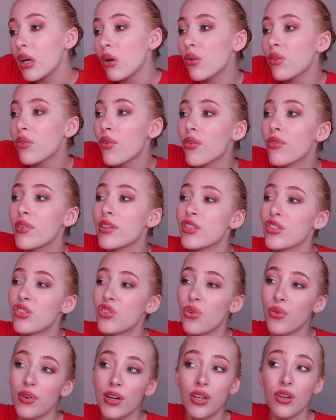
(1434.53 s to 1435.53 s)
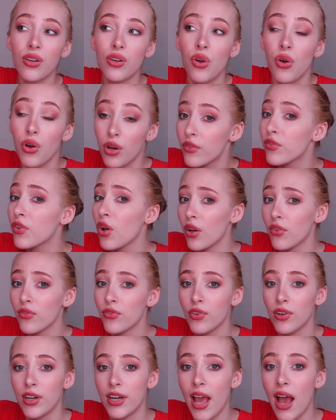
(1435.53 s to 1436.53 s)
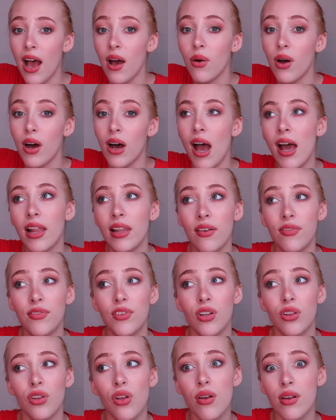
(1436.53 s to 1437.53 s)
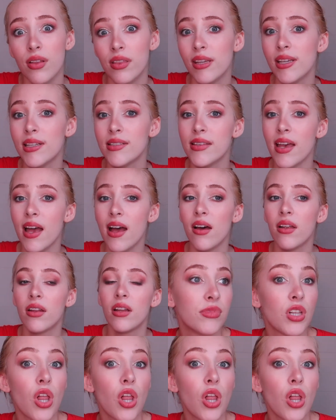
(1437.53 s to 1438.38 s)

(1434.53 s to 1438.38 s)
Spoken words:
Although this story could have gone for an hour, I left a lot of things out.